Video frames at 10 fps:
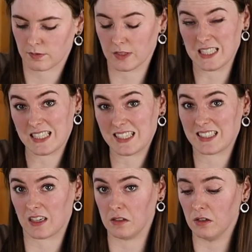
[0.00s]
These things
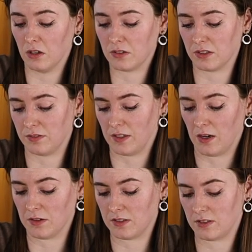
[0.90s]
take a lot of
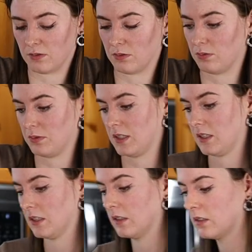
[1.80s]
flour to stop them from
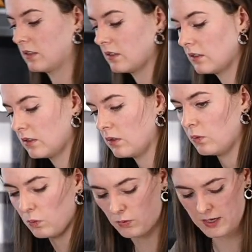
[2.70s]
sticking.
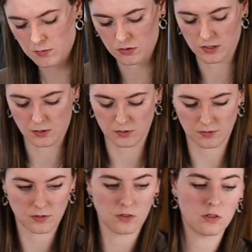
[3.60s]
Way more than I would
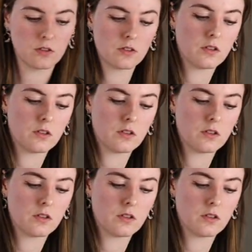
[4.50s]
have thought.